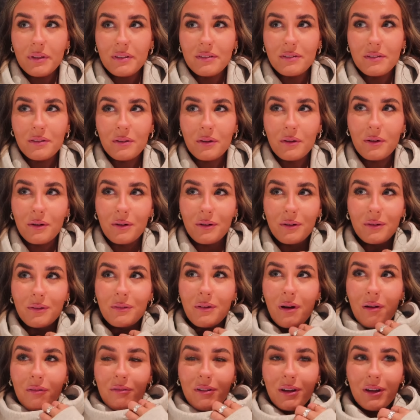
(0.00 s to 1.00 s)
So
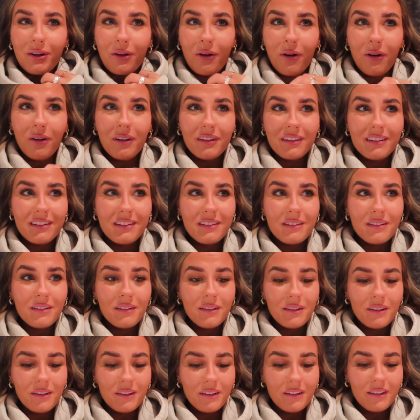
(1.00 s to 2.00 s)
when we got
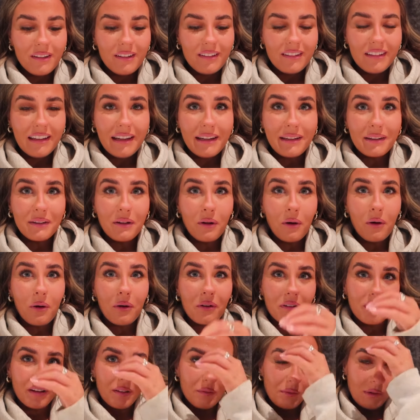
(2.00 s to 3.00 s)
to Niall
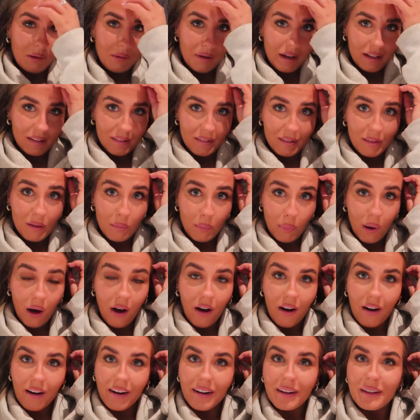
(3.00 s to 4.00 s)
Horan, we went to the
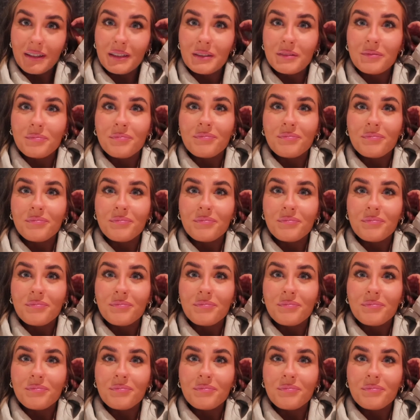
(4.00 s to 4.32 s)
bar